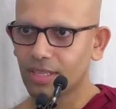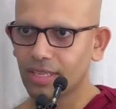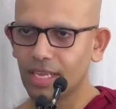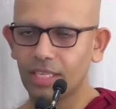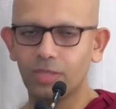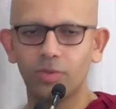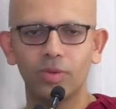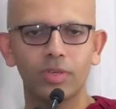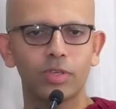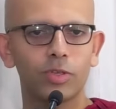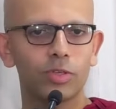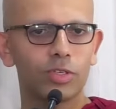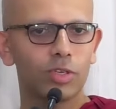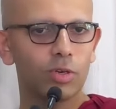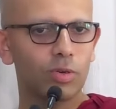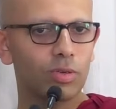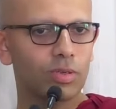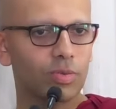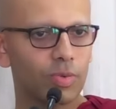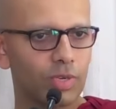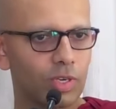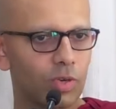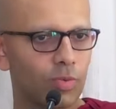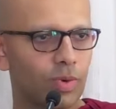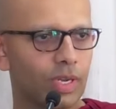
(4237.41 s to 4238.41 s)
That's why you
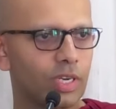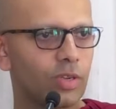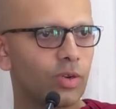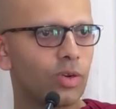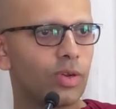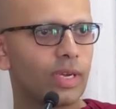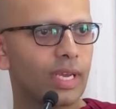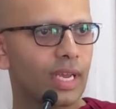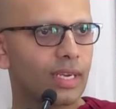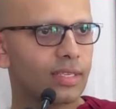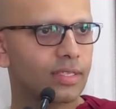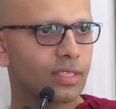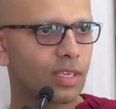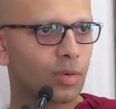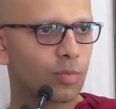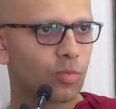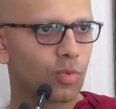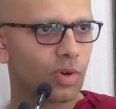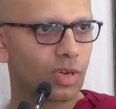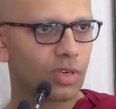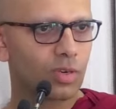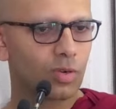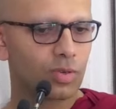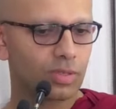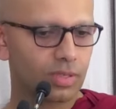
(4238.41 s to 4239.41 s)
don't, you know, when you look at
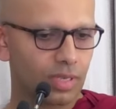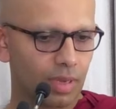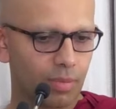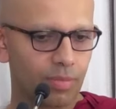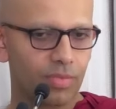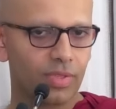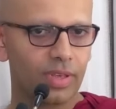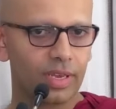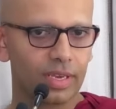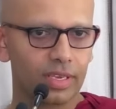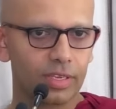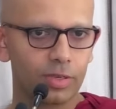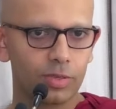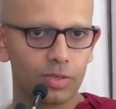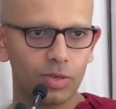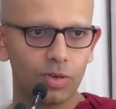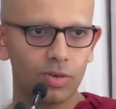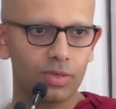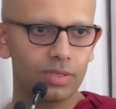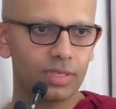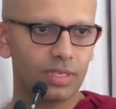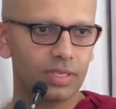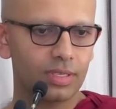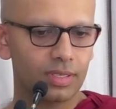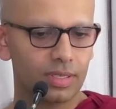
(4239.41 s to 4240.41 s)
someone or something, you
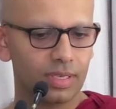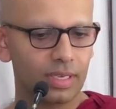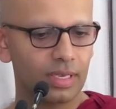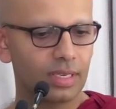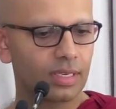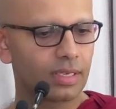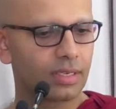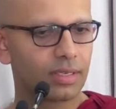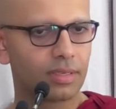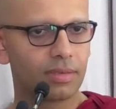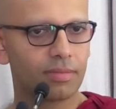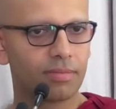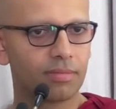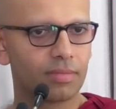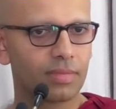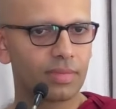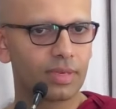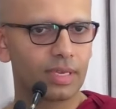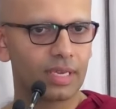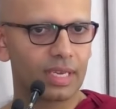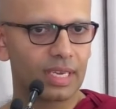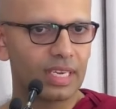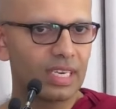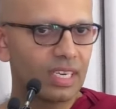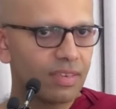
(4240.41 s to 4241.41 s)
don't just see
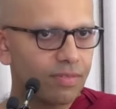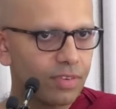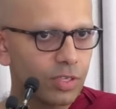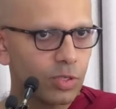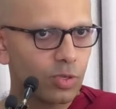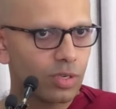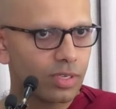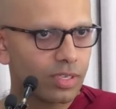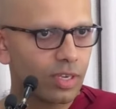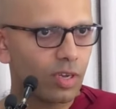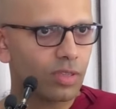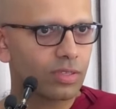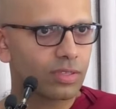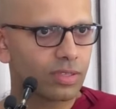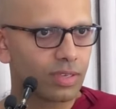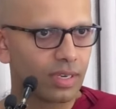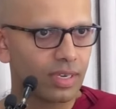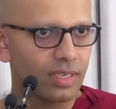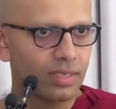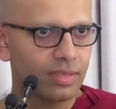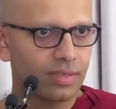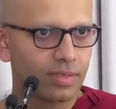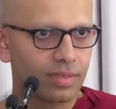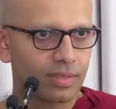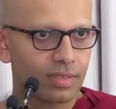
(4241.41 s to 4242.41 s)
individual dots,
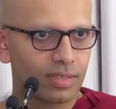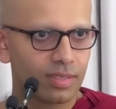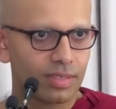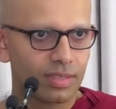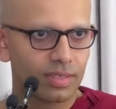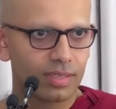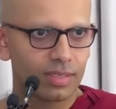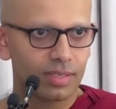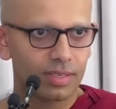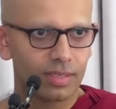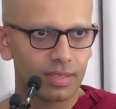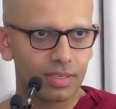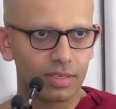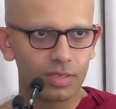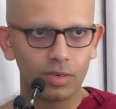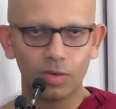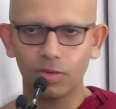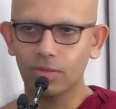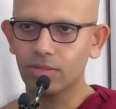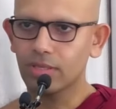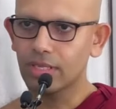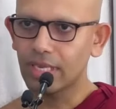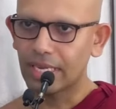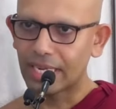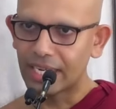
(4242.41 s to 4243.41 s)
right? You
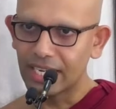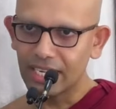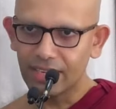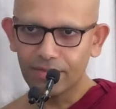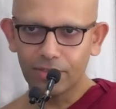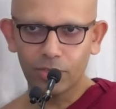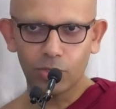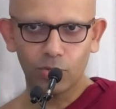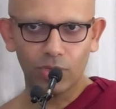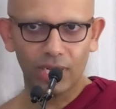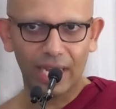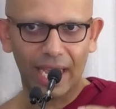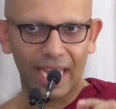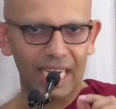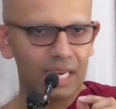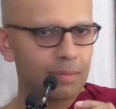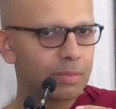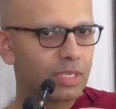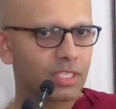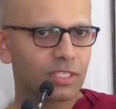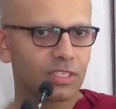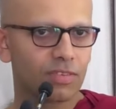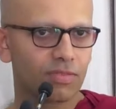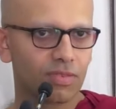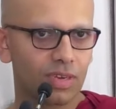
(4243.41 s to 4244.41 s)
don't see individual
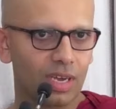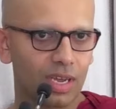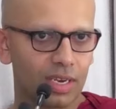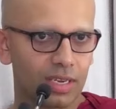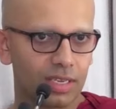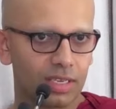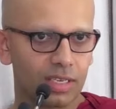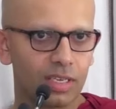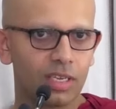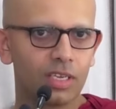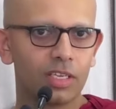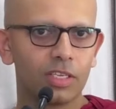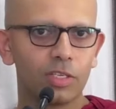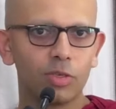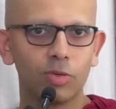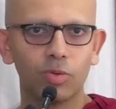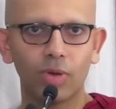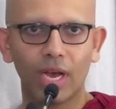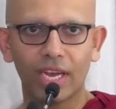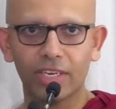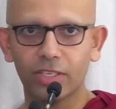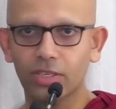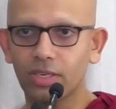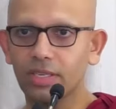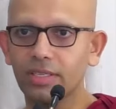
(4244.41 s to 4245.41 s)
elements of color. You
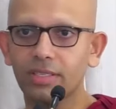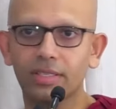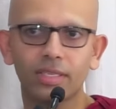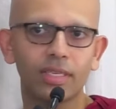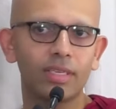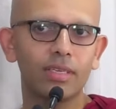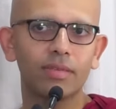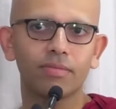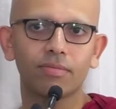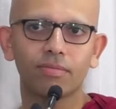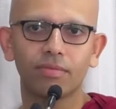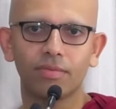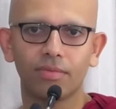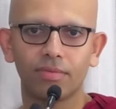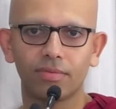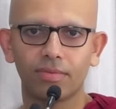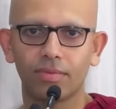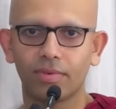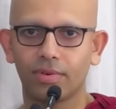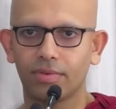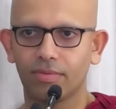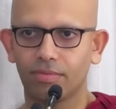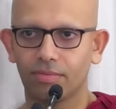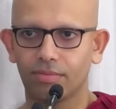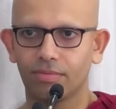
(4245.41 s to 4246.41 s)
actually see, you
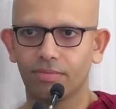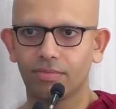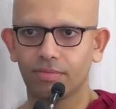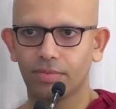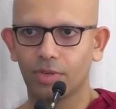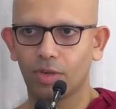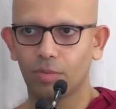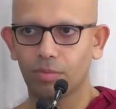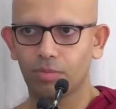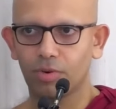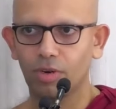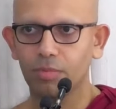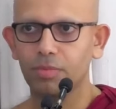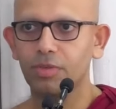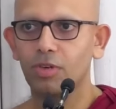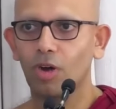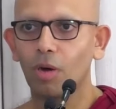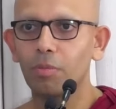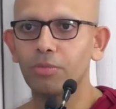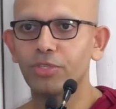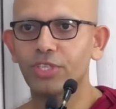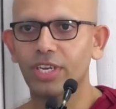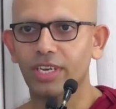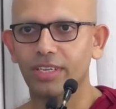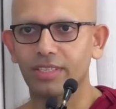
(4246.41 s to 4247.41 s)
know, proper
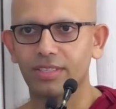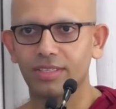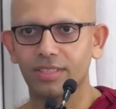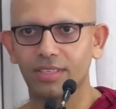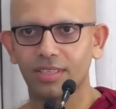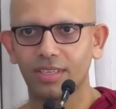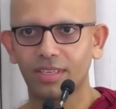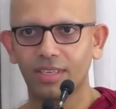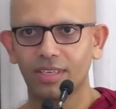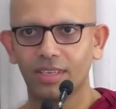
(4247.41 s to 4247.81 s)
objects.